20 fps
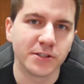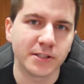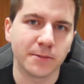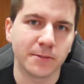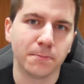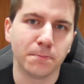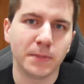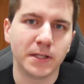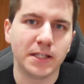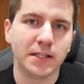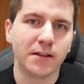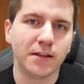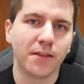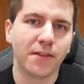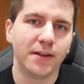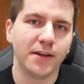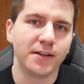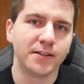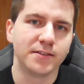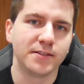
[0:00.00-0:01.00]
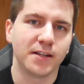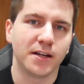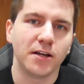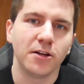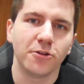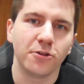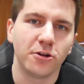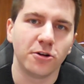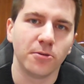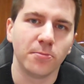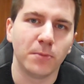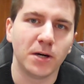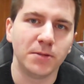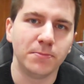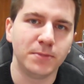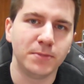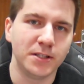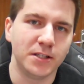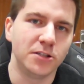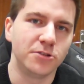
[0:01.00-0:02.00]
some main things that I thought
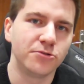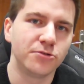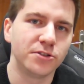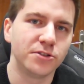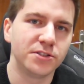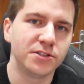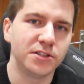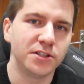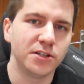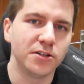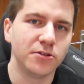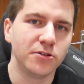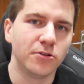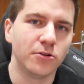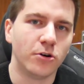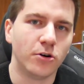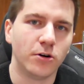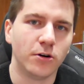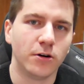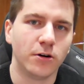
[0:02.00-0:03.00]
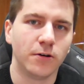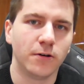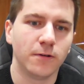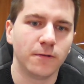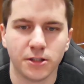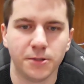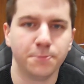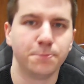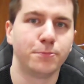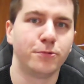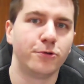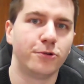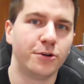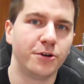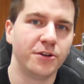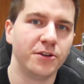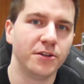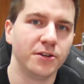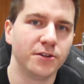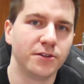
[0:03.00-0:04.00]
might be interesting or
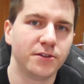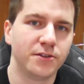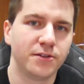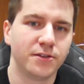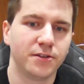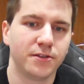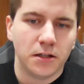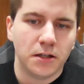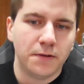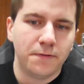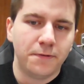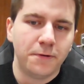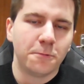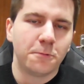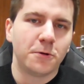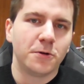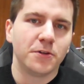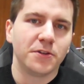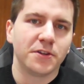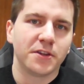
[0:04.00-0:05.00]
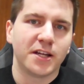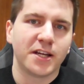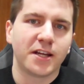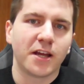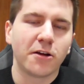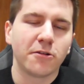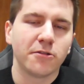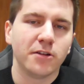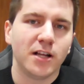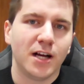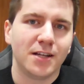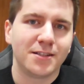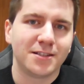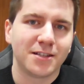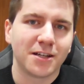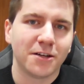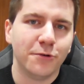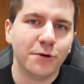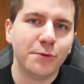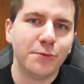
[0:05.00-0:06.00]
important. If you want like a
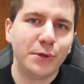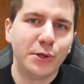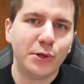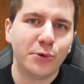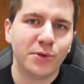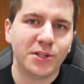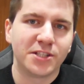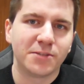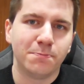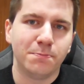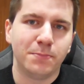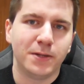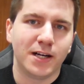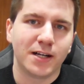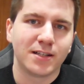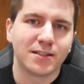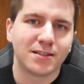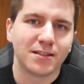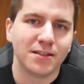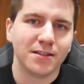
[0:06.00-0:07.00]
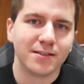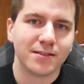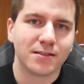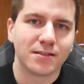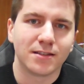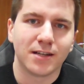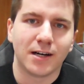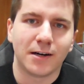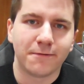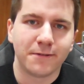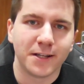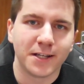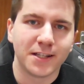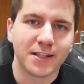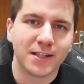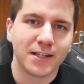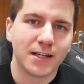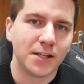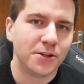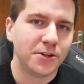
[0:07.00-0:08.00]
classic review with specs and stuff like
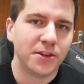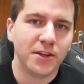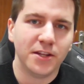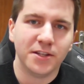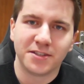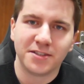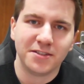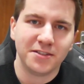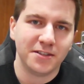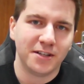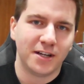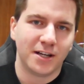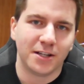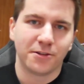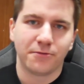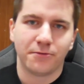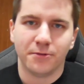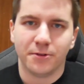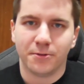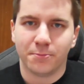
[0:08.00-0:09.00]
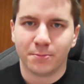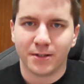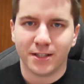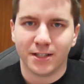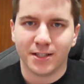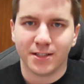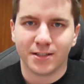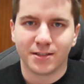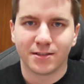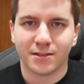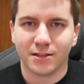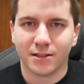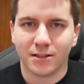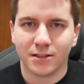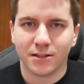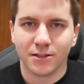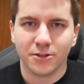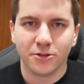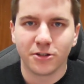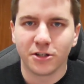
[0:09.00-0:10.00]
that, this is not the place.
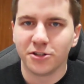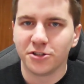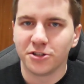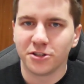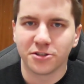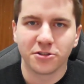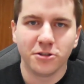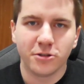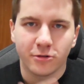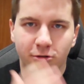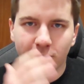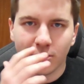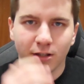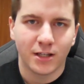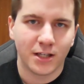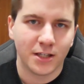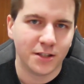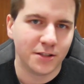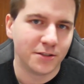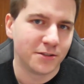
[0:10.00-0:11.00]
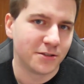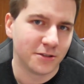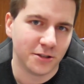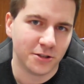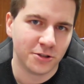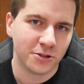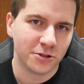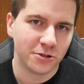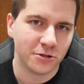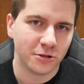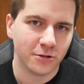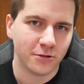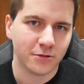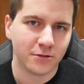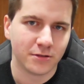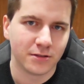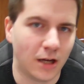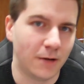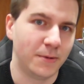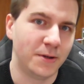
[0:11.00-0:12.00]
You can just go online and search
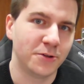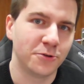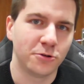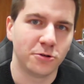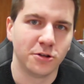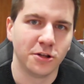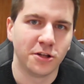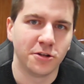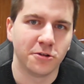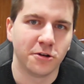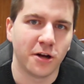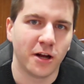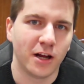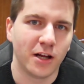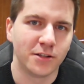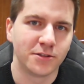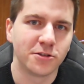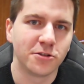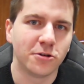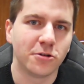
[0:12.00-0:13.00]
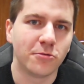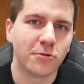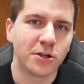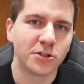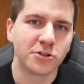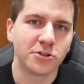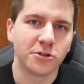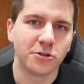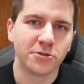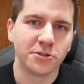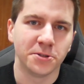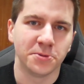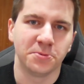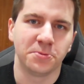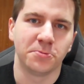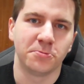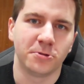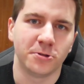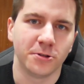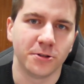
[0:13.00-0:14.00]
those. I'm not holding your hands, go watch those if
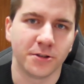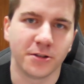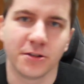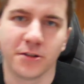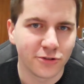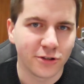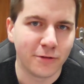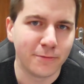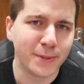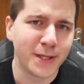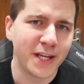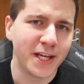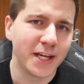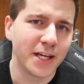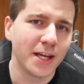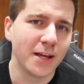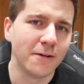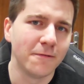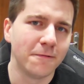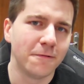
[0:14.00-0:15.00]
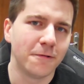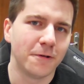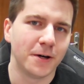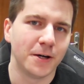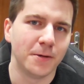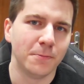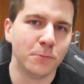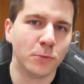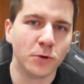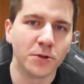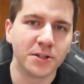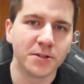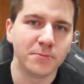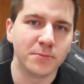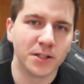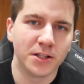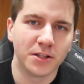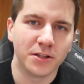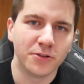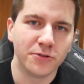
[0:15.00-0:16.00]
you want. So I've been aching for a
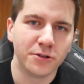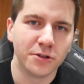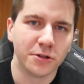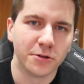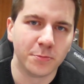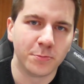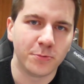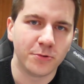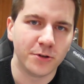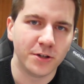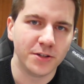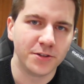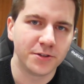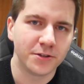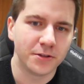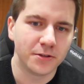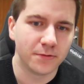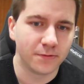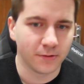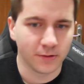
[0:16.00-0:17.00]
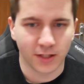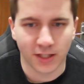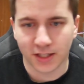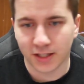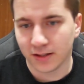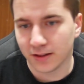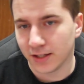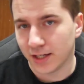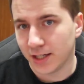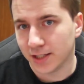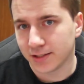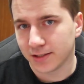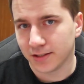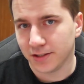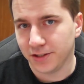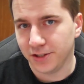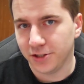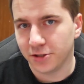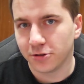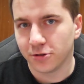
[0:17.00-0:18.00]
multi-material printer for like last
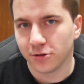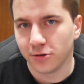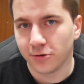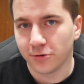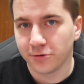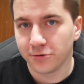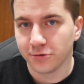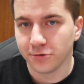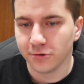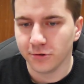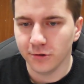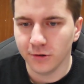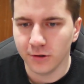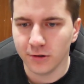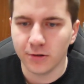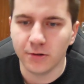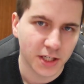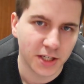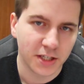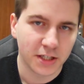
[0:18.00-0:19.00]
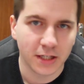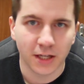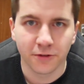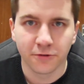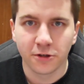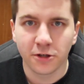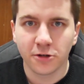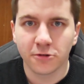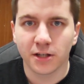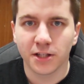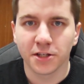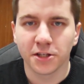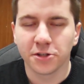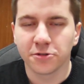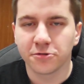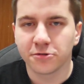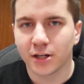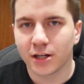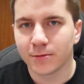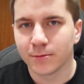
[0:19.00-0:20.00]
year or two, and I had quite a
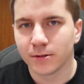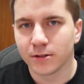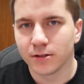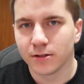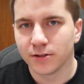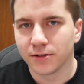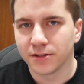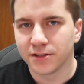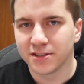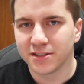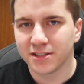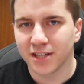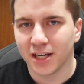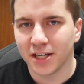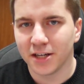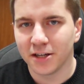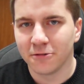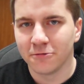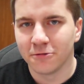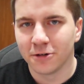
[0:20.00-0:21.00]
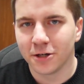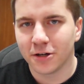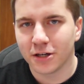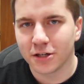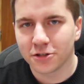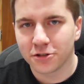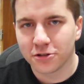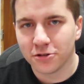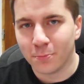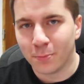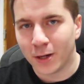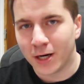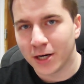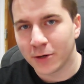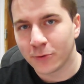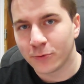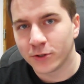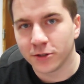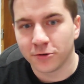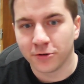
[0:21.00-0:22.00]
trouble deciding whether I should
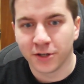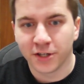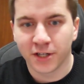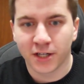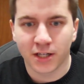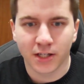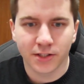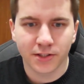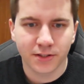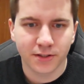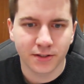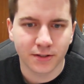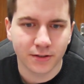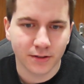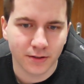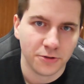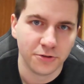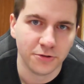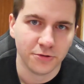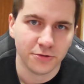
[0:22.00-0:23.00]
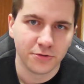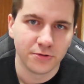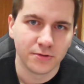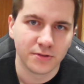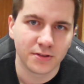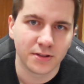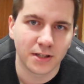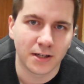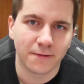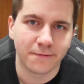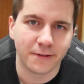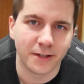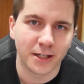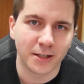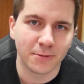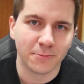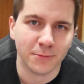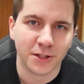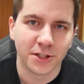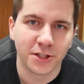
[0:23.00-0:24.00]
buy one or not, due to stuff
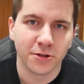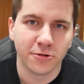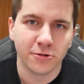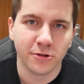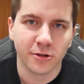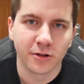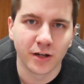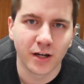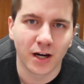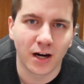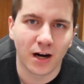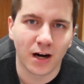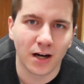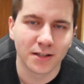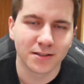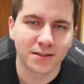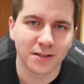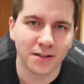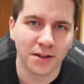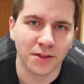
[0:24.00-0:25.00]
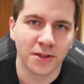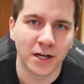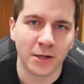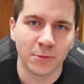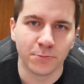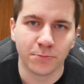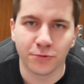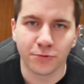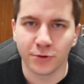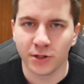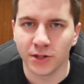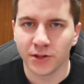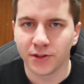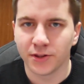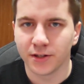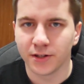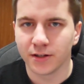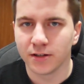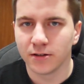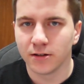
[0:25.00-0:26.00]
like material costs and time
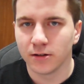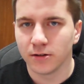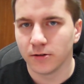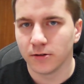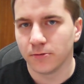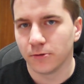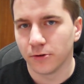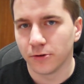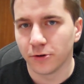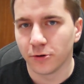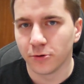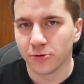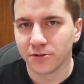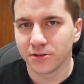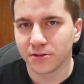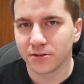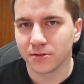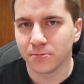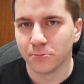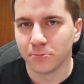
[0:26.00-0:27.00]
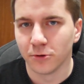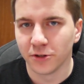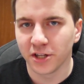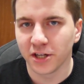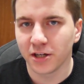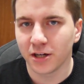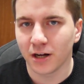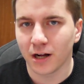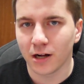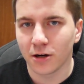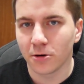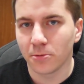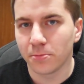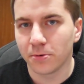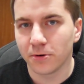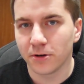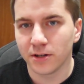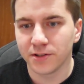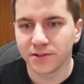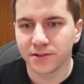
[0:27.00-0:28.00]
printing those multicolor
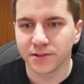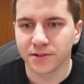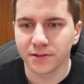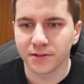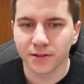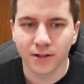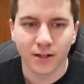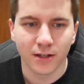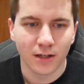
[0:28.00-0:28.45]
prints.